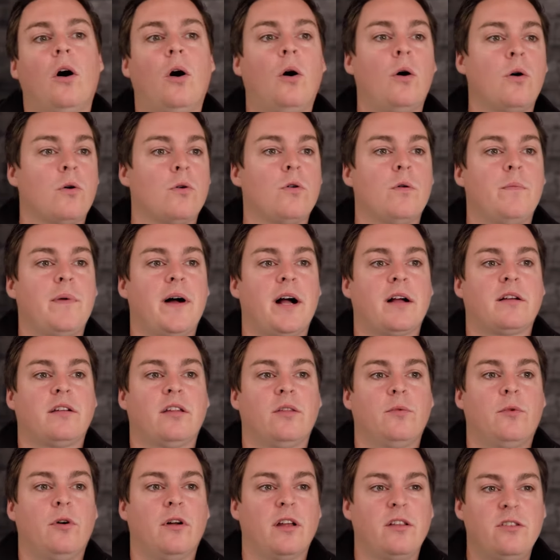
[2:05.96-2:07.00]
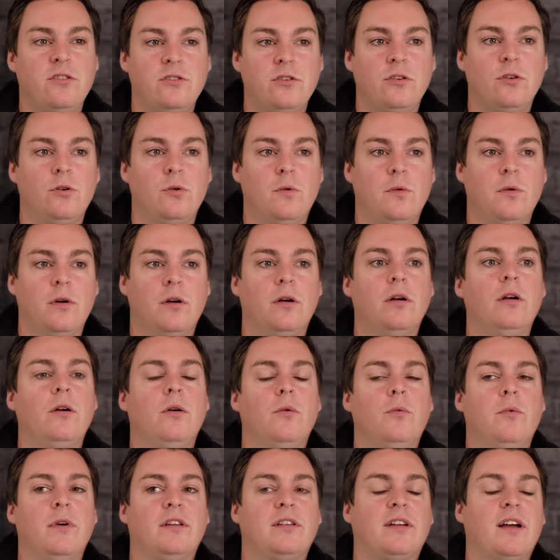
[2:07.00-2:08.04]
or go back to the one I knew
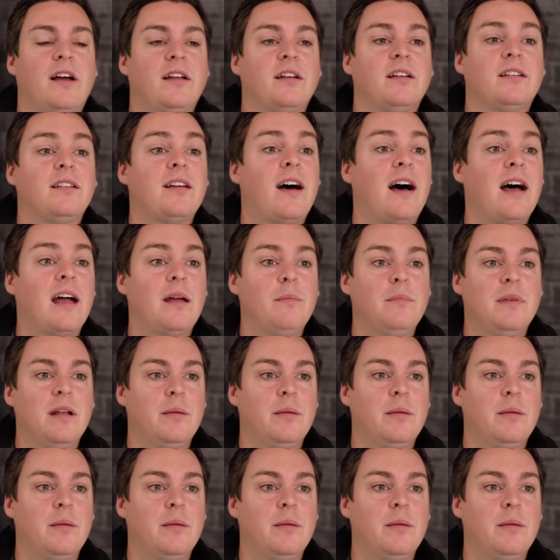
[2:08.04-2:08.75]
was kind of time